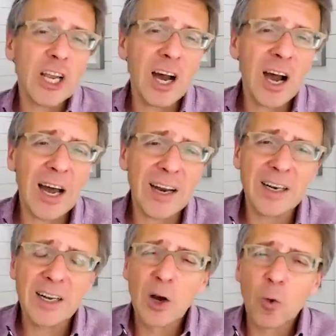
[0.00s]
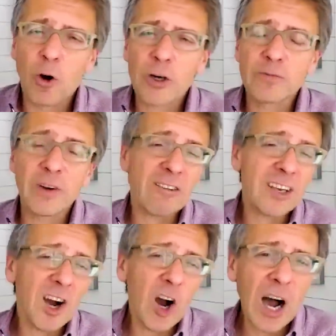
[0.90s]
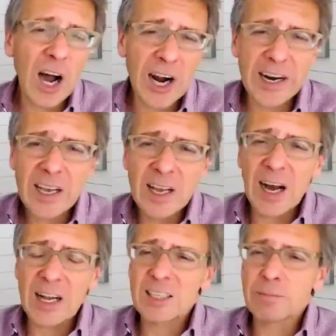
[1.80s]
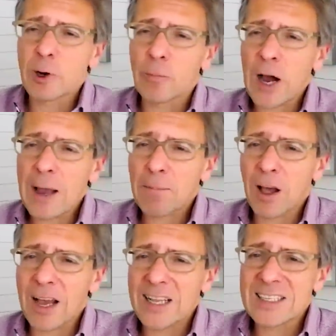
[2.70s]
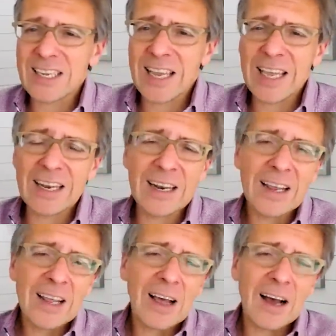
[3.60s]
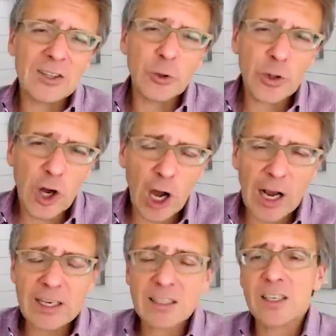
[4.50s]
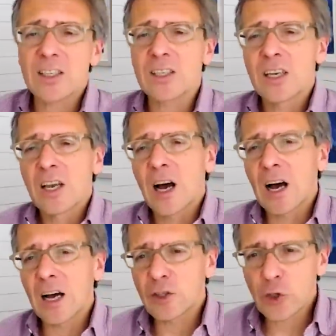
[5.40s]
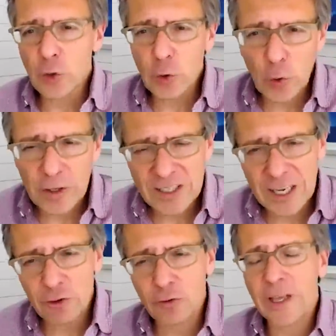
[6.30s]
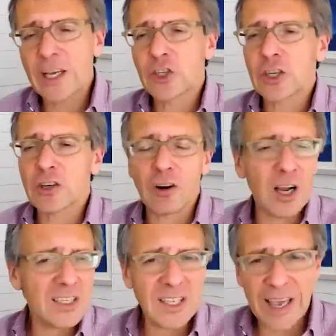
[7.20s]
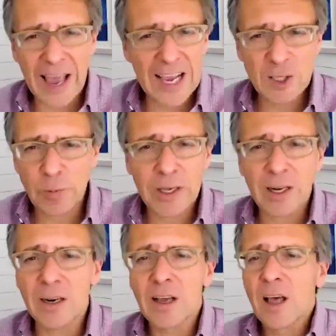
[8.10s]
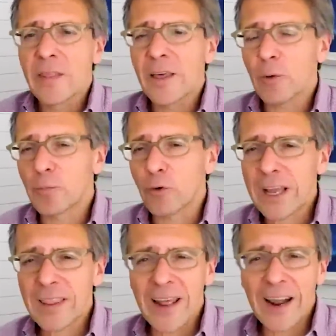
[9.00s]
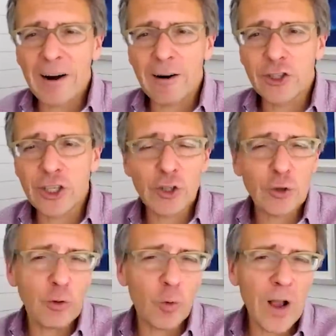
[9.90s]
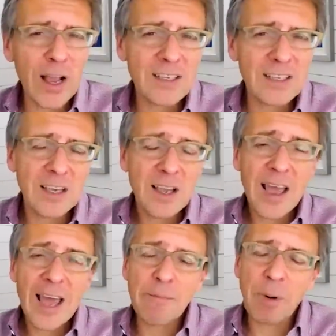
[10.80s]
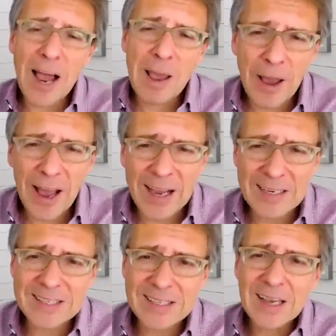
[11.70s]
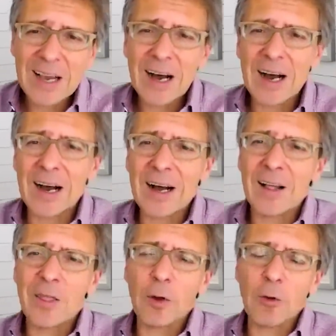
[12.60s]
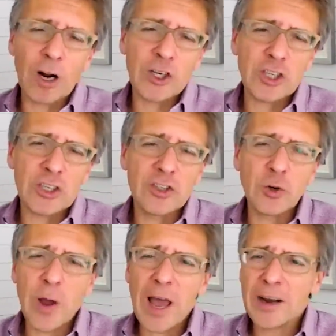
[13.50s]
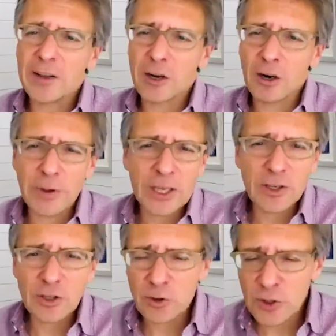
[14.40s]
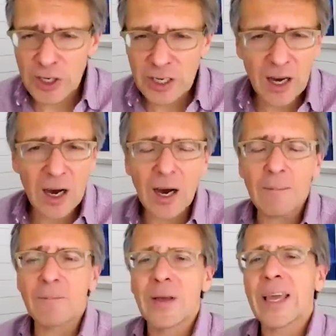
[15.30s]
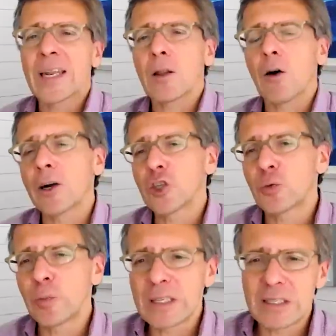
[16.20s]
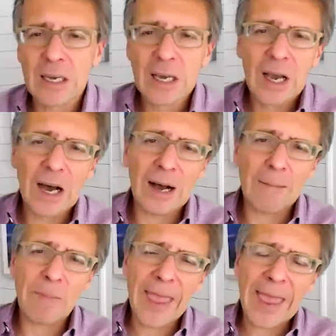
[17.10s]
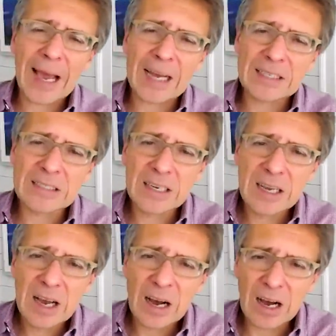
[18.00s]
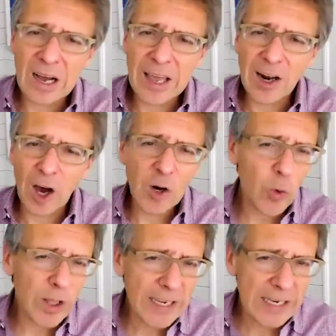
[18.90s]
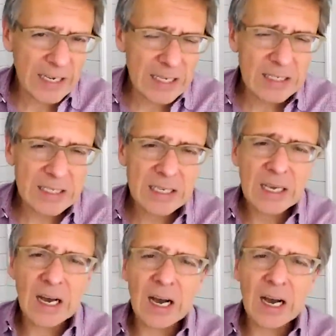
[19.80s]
Jehan and worked very hard to build pipelines in to the Caucasus, to Central Asia, across the Caspian, that would bring that energy to the West and bypass the Russians. You had European Union enlargement and an unwillingness